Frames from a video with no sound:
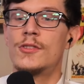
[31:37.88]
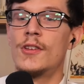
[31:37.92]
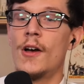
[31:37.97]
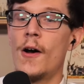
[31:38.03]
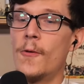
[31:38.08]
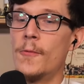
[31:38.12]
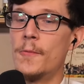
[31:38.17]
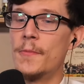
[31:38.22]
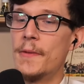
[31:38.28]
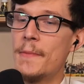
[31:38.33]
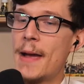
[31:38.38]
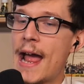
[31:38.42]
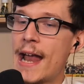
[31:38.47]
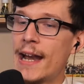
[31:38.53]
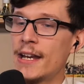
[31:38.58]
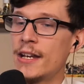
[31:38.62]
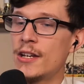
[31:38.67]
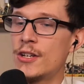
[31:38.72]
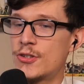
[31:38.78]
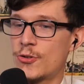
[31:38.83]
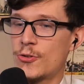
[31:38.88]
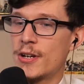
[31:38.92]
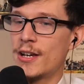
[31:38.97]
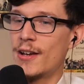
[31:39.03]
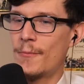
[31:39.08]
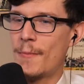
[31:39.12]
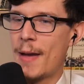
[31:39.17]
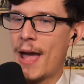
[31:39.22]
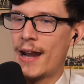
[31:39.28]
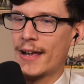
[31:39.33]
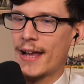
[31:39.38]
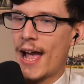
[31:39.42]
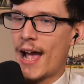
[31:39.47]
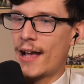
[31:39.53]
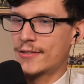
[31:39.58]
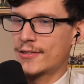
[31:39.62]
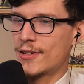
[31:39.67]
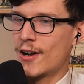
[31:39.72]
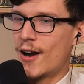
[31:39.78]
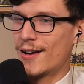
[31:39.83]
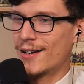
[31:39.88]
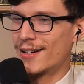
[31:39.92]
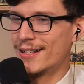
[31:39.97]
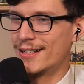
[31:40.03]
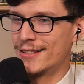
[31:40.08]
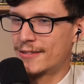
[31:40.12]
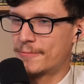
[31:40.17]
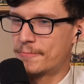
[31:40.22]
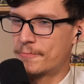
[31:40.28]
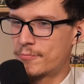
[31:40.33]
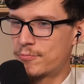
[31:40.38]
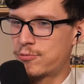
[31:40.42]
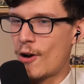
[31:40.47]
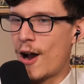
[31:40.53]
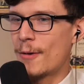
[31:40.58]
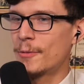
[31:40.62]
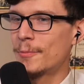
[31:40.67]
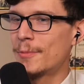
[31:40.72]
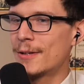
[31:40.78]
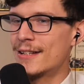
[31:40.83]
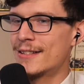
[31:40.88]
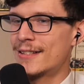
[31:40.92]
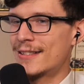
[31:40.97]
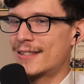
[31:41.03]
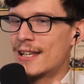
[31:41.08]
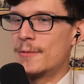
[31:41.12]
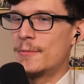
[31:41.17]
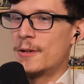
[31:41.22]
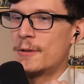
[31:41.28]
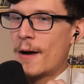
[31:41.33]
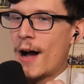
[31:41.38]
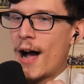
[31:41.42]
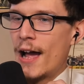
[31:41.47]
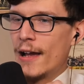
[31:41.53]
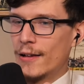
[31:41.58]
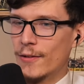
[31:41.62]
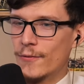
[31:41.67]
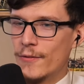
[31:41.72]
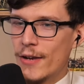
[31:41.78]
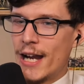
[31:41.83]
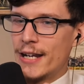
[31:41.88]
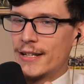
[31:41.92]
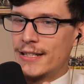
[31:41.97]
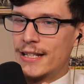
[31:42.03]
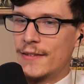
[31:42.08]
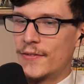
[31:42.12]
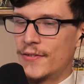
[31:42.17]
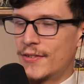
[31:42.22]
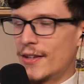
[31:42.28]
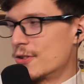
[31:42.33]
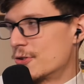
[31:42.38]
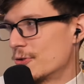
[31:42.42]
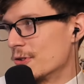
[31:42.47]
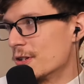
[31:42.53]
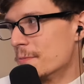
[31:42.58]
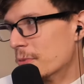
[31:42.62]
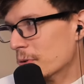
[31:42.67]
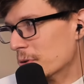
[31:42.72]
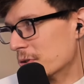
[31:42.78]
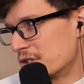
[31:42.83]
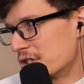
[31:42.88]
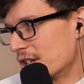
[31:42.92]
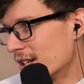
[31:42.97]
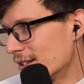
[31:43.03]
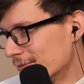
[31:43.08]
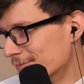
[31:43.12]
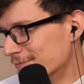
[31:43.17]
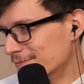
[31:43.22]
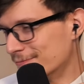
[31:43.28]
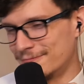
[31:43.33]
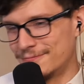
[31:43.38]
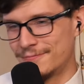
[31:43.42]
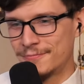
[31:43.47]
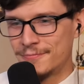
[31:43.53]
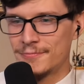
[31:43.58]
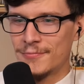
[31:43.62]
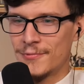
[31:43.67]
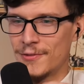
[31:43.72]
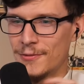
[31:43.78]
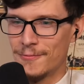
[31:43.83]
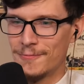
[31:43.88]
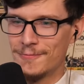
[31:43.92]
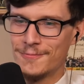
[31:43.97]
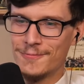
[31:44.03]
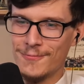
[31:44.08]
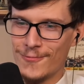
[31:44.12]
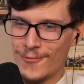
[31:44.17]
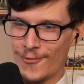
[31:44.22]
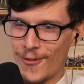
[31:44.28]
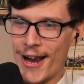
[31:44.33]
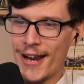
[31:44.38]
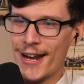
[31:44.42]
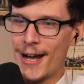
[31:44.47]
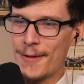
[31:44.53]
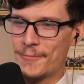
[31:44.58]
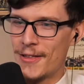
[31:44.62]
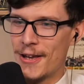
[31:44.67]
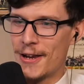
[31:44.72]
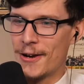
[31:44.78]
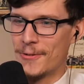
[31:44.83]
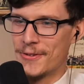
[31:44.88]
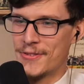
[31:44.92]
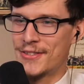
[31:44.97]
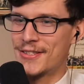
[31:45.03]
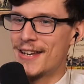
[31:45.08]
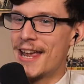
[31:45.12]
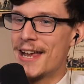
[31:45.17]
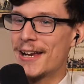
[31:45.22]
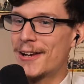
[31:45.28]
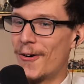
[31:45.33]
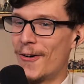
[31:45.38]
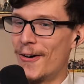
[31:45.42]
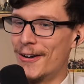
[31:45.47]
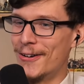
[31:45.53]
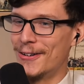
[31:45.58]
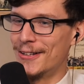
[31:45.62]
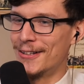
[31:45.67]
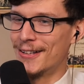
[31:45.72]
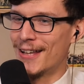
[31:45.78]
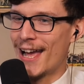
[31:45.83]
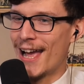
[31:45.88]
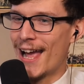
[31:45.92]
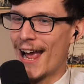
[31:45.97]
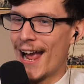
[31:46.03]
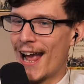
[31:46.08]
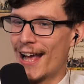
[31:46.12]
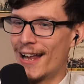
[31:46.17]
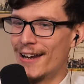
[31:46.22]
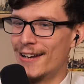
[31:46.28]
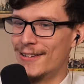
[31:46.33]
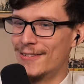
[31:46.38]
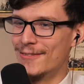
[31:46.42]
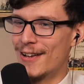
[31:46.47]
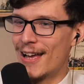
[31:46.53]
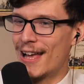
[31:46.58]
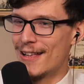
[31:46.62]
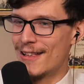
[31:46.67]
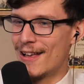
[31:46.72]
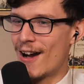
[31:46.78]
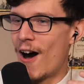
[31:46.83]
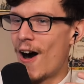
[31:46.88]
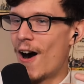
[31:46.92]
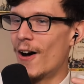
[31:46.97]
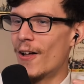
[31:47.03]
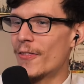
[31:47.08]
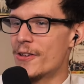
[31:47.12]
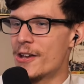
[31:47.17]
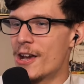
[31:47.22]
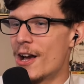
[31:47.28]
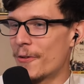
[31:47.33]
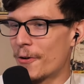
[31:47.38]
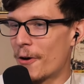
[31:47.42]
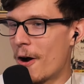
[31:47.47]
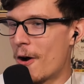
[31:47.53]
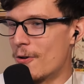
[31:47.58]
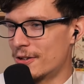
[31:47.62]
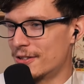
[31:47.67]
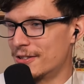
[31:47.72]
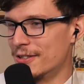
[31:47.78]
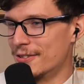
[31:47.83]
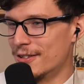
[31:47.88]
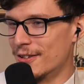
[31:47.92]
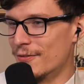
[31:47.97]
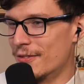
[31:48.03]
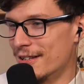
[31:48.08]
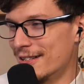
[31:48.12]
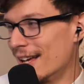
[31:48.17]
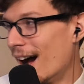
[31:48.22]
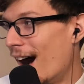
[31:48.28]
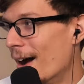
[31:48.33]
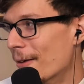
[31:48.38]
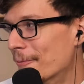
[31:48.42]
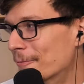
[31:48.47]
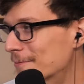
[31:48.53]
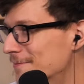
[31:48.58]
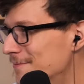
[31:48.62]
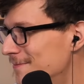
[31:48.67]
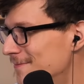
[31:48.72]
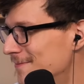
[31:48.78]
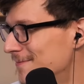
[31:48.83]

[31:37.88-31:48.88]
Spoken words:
So the man-eating tree of Madagascar is probably a steaming pile of 19th century bullshit. Right up there with snake oil and all the other hoaxes of the time.